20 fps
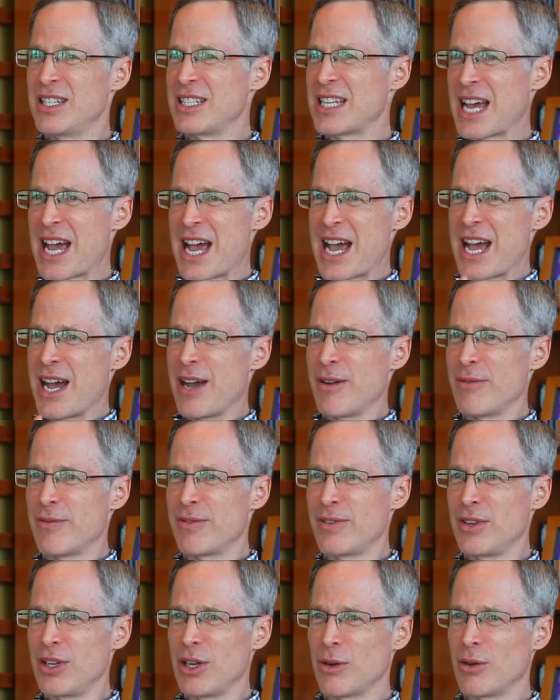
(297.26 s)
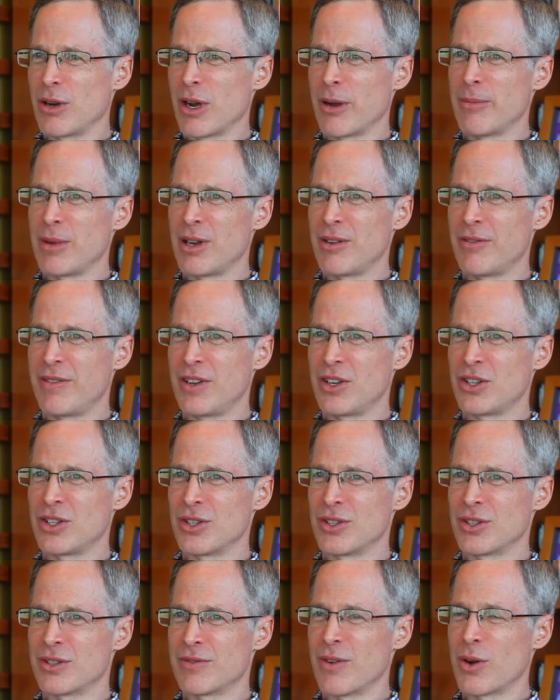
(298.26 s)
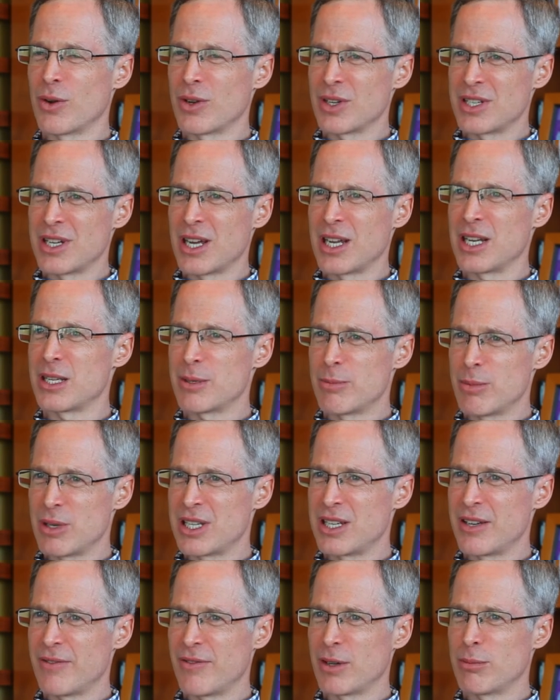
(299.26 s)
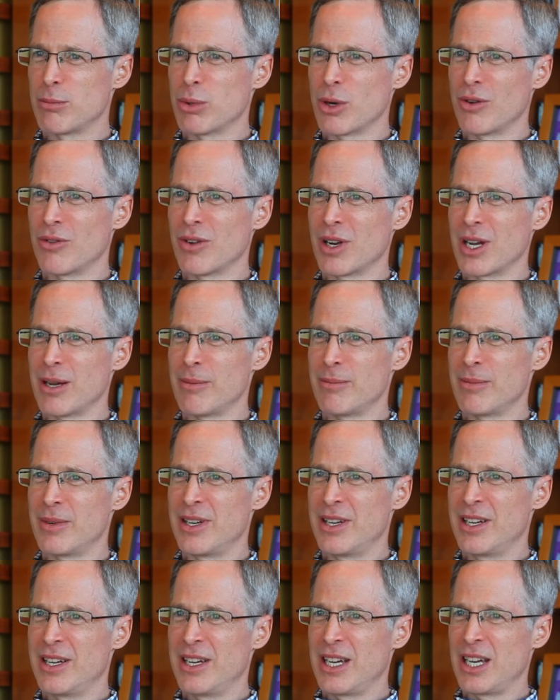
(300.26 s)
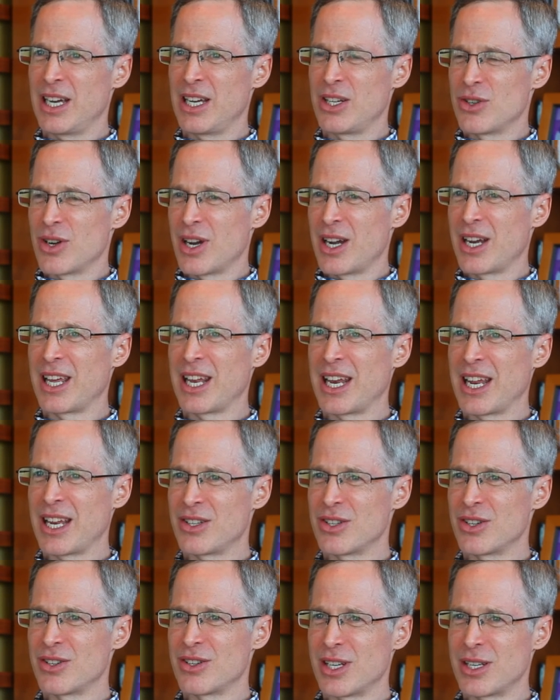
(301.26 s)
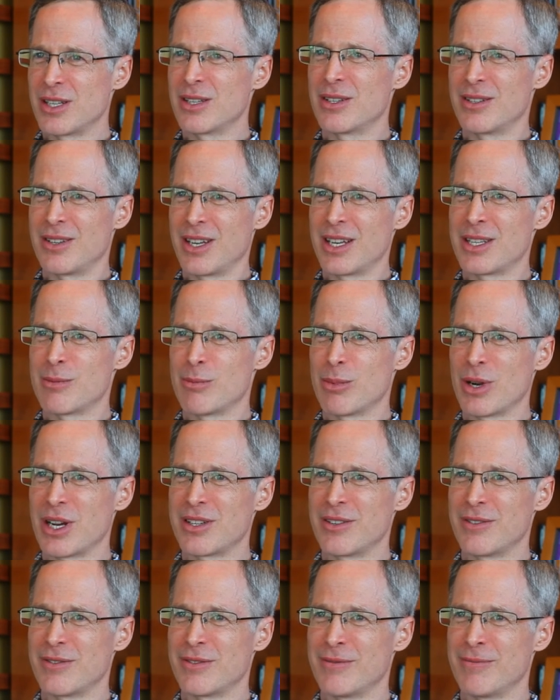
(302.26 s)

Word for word: To have you know government officials focused on a specific program and try to get answers, that, that's impressive.